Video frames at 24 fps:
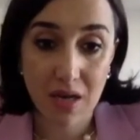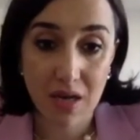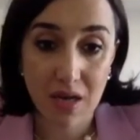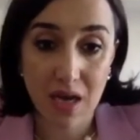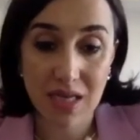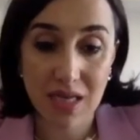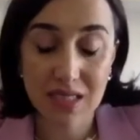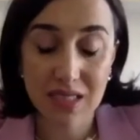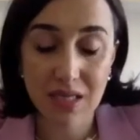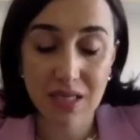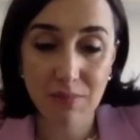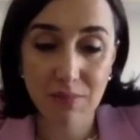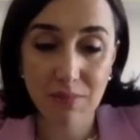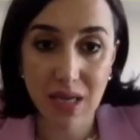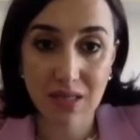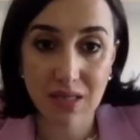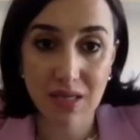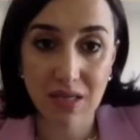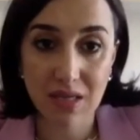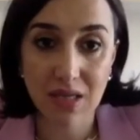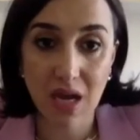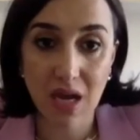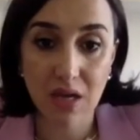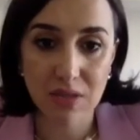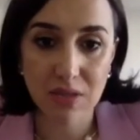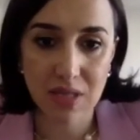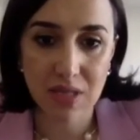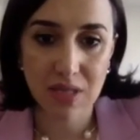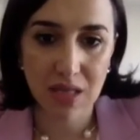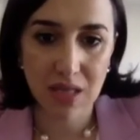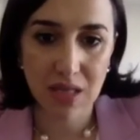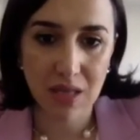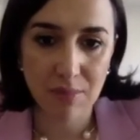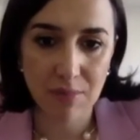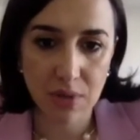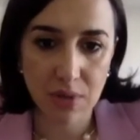estimated
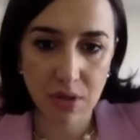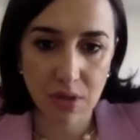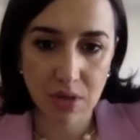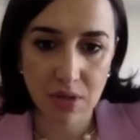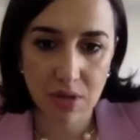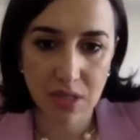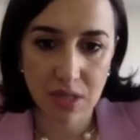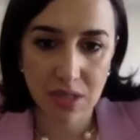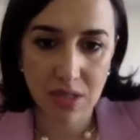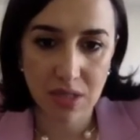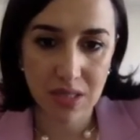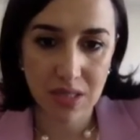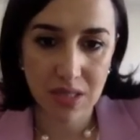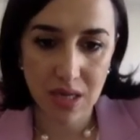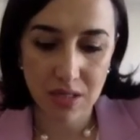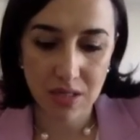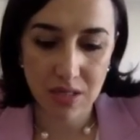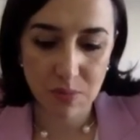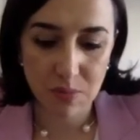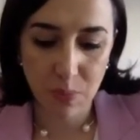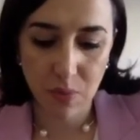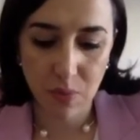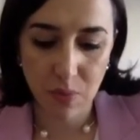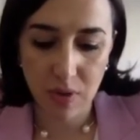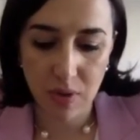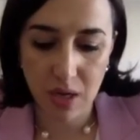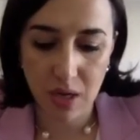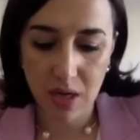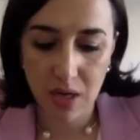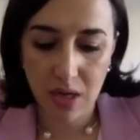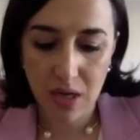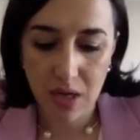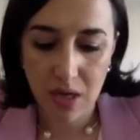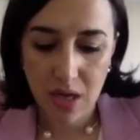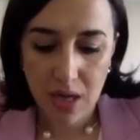outside Lebanon and the diaspora.